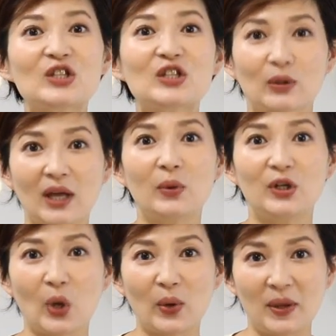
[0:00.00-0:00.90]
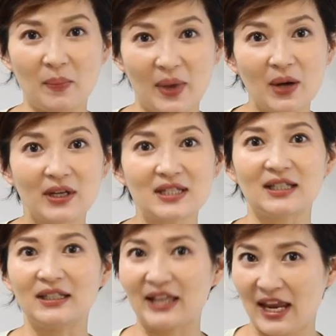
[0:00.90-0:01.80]
so that we don't embarrass
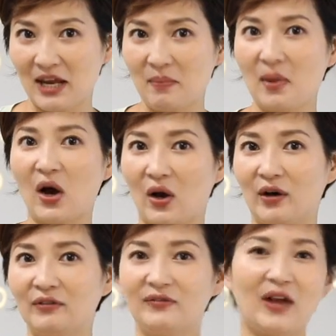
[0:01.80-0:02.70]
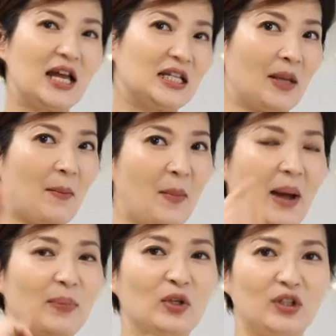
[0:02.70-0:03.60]
the name of the
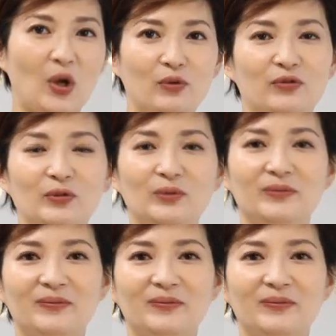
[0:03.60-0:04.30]
Mapo Tofu.